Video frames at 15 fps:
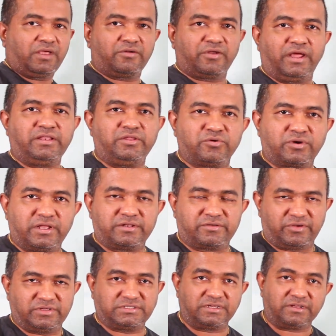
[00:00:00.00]
Right, you can
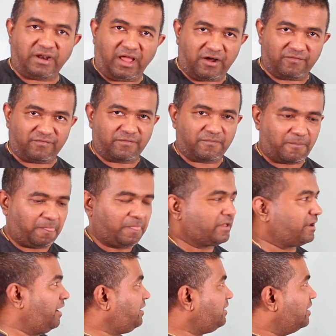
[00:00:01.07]
trace a graph.
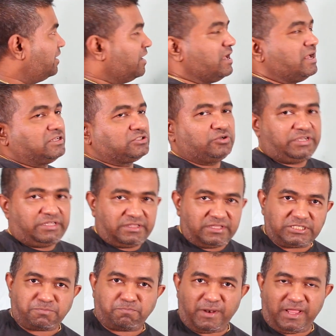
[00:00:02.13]
Right, so in
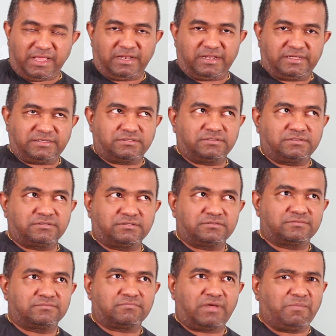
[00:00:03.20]
this playlist,
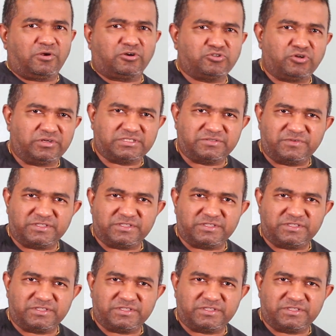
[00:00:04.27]
I'm not sure it's